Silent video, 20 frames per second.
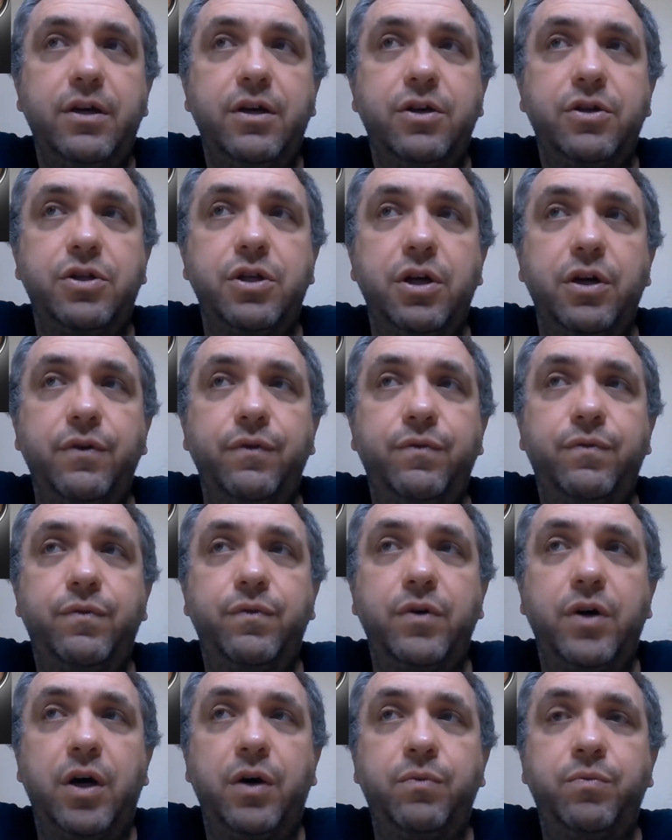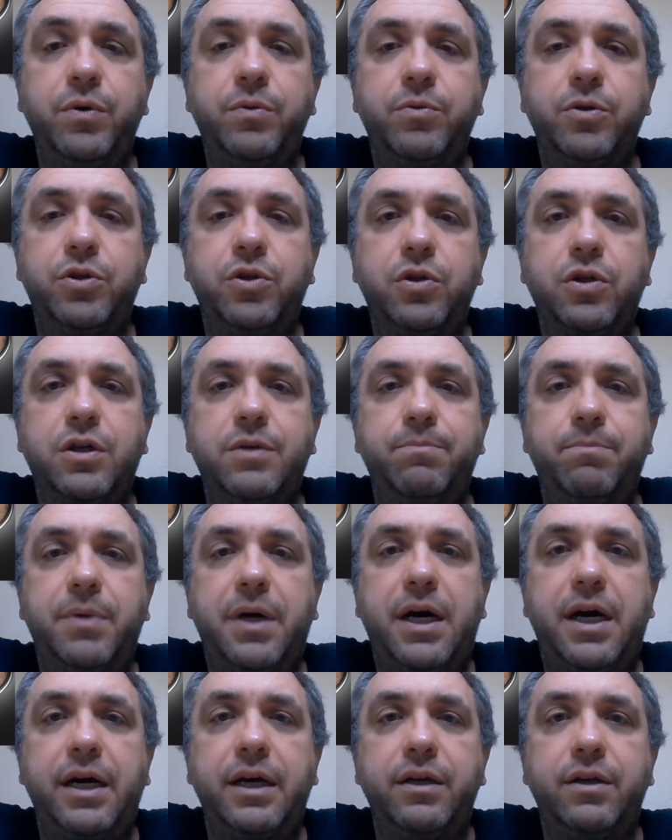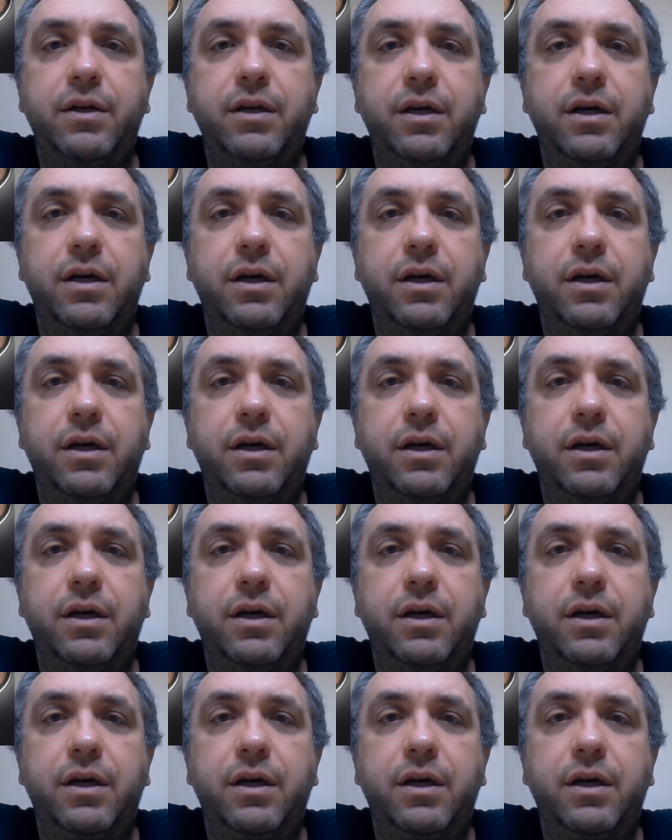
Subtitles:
So if we were to combine